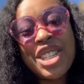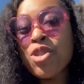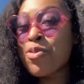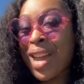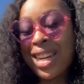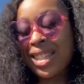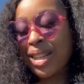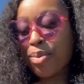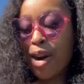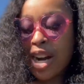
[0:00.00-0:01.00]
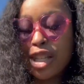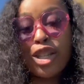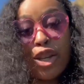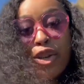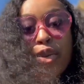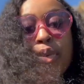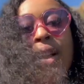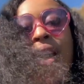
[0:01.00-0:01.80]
you made it to the part two.